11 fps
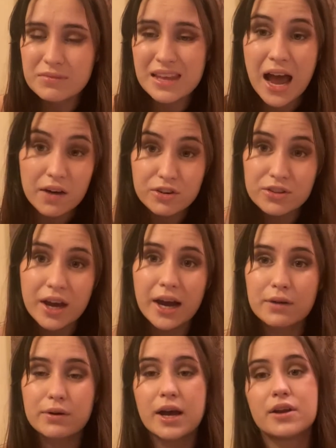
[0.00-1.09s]
After that, I
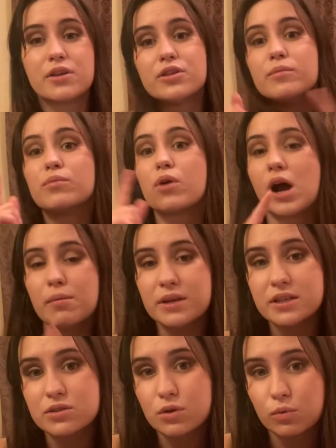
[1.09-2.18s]
read The
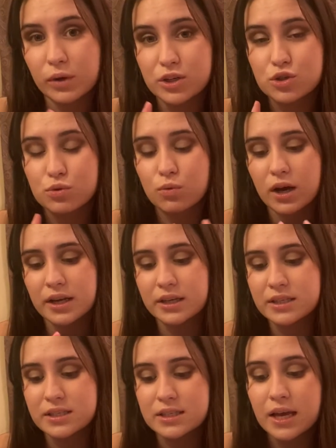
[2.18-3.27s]
Promise, which
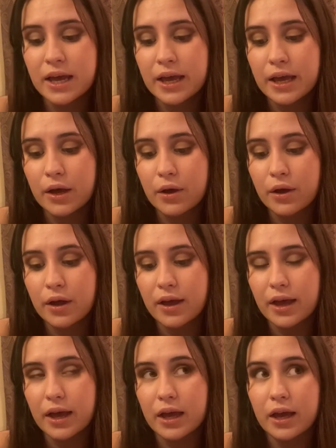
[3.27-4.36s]
was
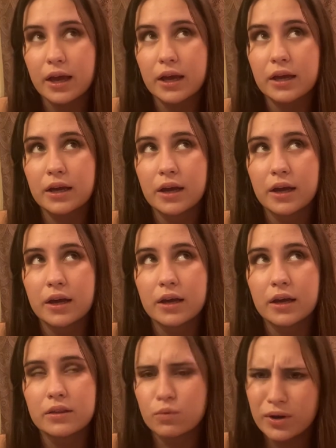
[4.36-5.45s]
a
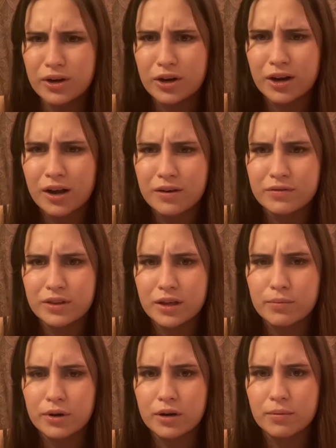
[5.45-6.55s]
the winner of the
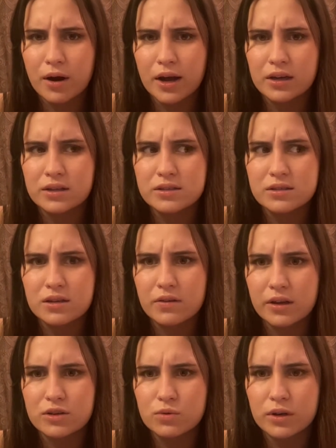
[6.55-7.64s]
Booker Prize uh,
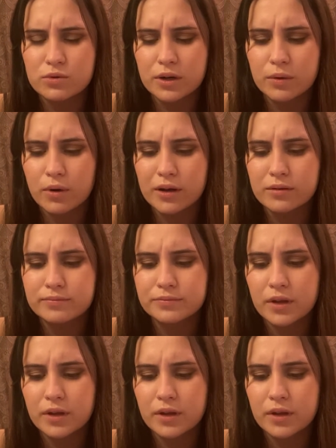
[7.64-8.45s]
in 2021.